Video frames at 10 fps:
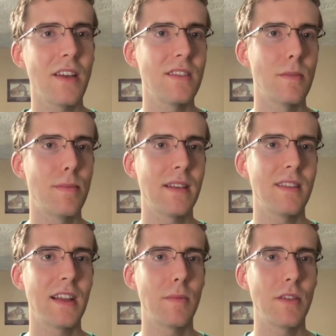is the best
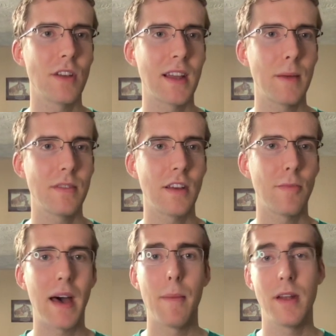thing to be looking up stuff
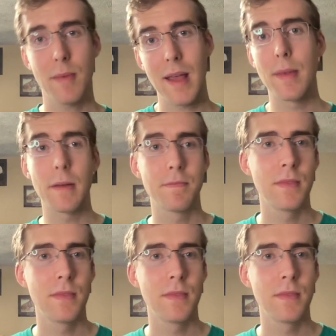by, but it might be.